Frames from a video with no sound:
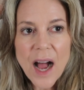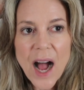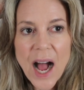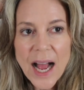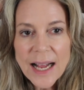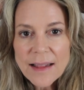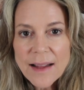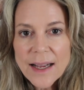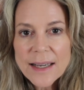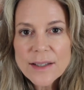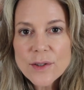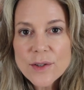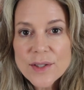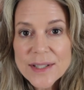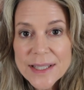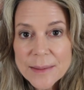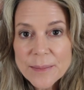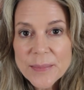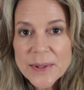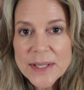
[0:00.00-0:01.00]

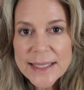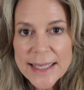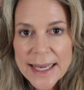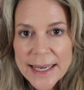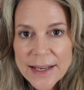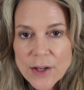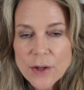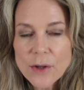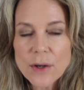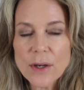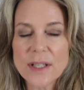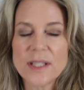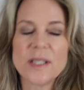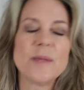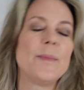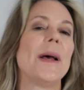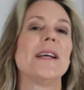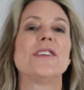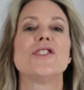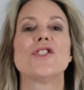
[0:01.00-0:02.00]
eyeliners in particular,
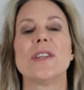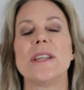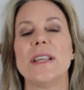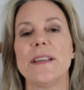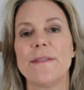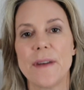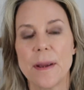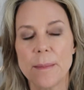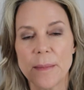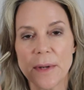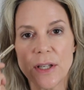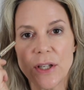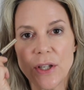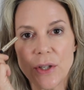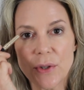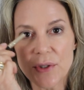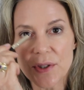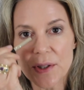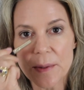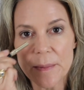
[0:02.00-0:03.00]
especially if I'm going to
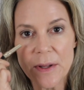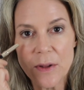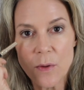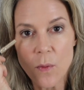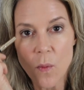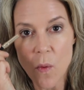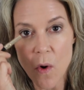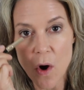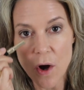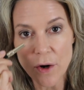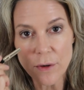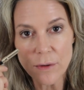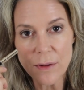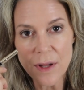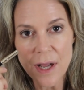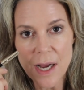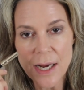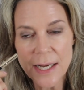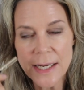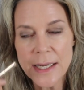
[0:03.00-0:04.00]
use them in the
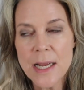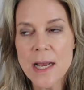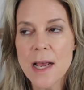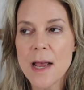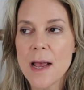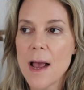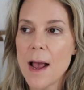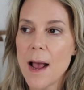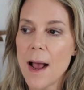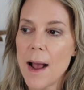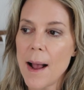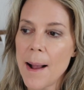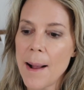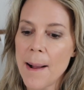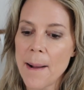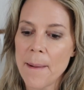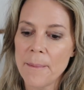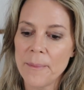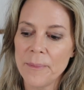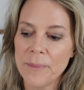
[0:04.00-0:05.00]
waterline,
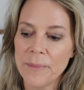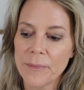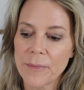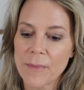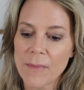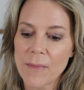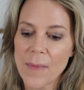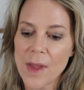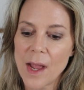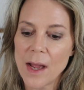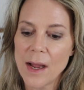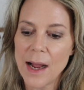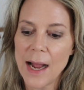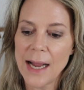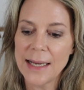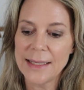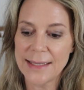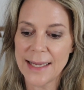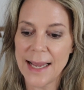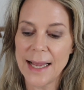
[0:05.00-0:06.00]

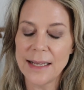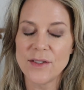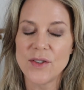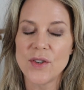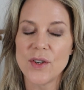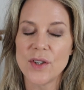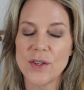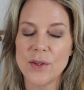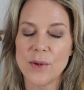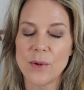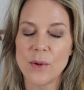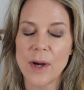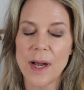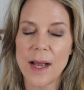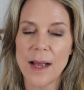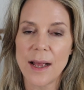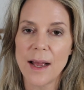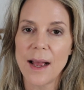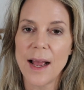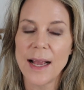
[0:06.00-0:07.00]
I tend to
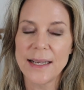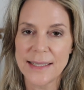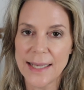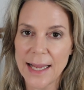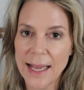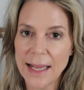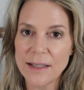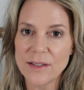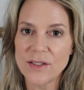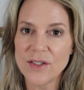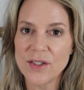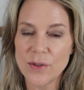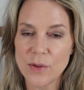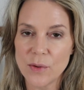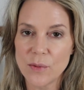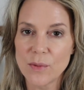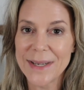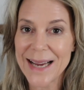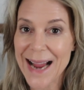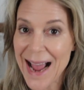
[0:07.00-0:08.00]

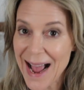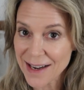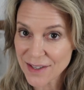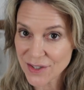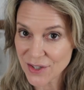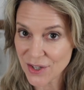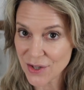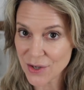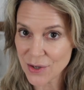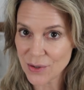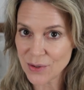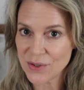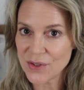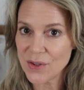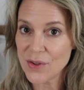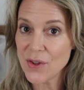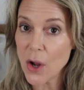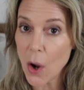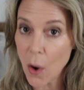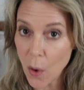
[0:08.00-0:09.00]
react to those.
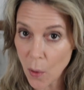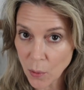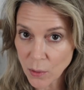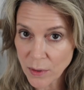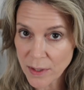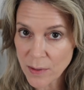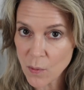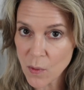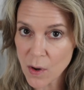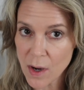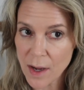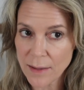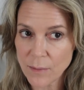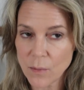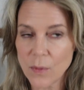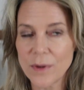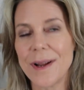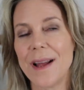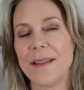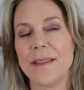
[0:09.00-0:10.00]
So the only
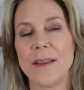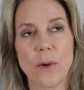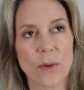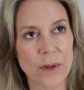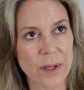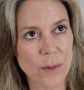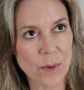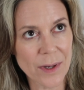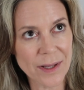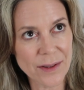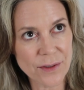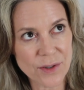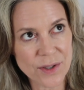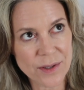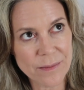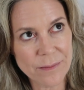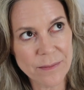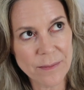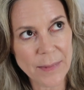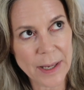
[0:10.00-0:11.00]
one, well, not the only one,
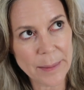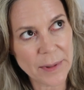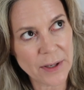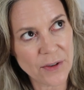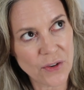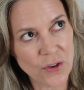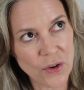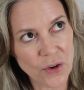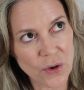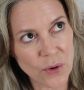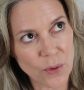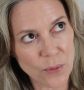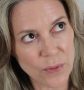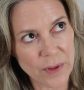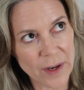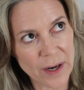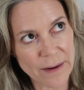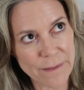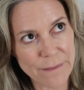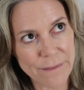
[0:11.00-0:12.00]
there's maybe two
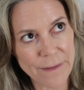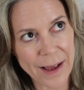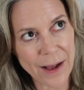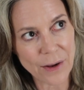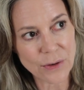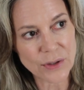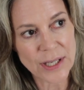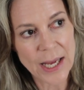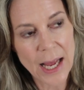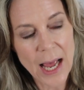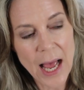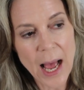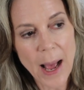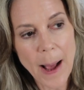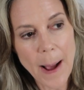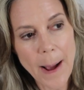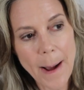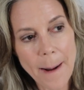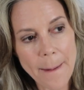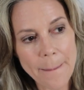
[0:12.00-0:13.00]
that I found,
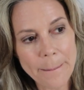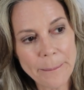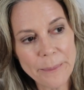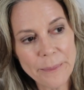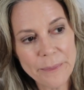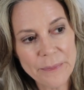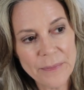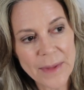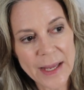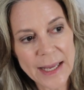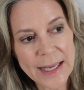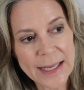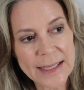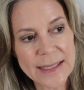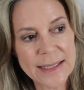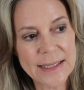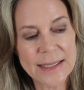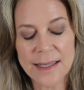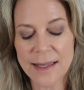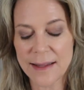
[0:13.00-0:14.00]

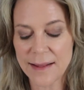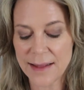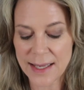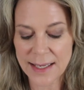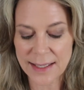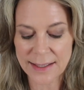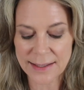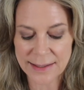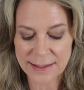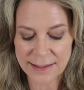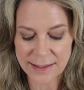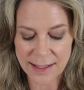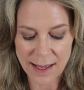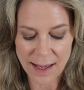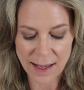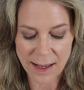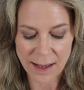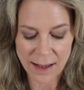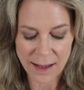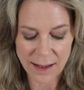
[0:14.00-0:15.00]
is this,
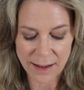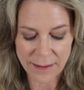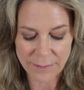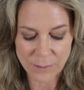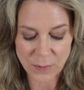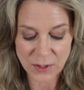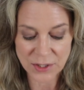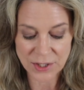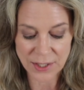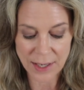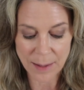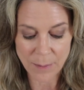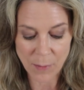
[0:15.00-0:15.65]
which